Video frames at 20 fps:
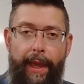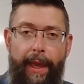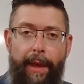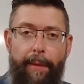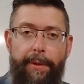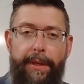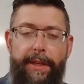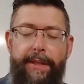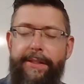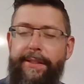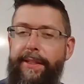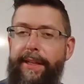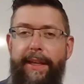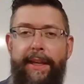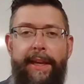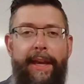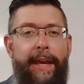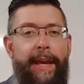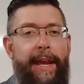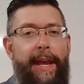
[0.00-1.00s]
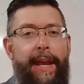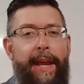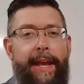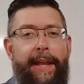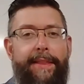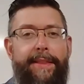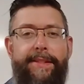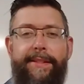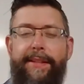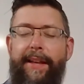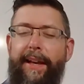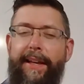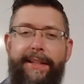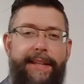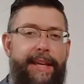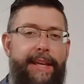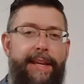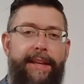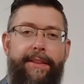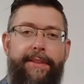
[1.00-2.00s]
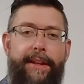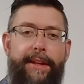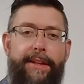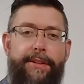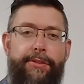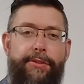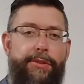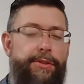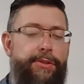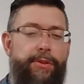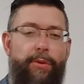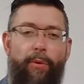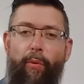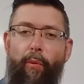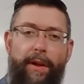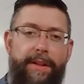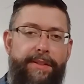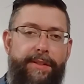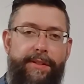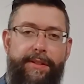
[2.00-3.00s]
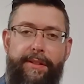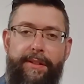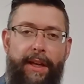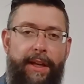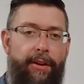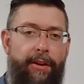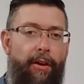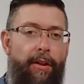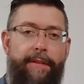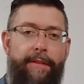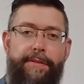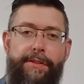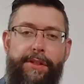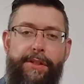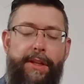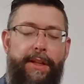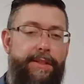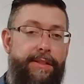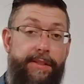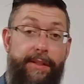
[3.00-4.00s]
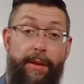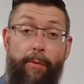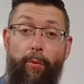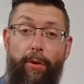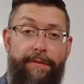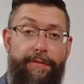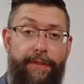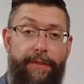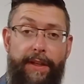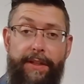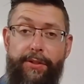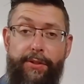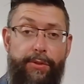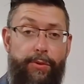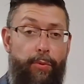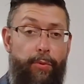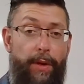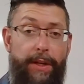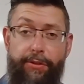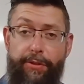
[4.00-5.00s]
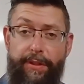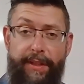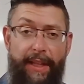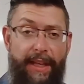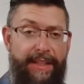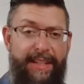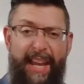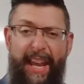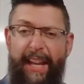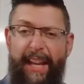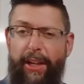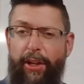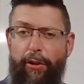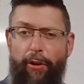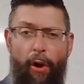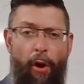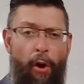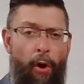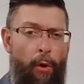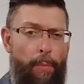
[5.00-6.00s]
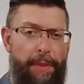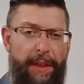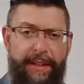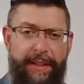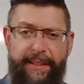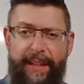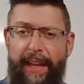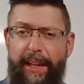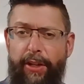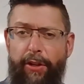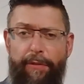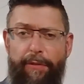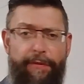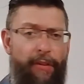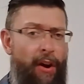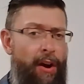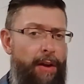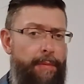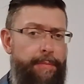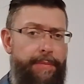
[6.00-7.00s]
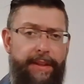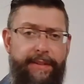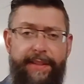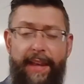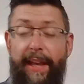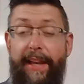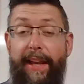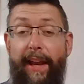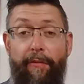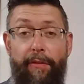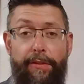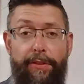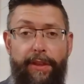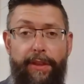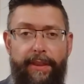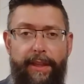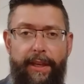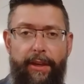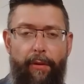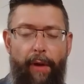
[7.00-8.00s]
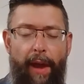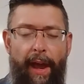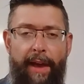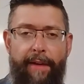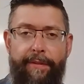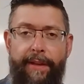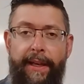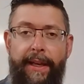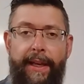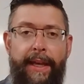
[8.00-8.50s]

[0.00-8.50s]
But you see, this idea that it's just a once and done, all of a sudden someone flicks a switch and they take your home, they take your farm, they take everything that you have.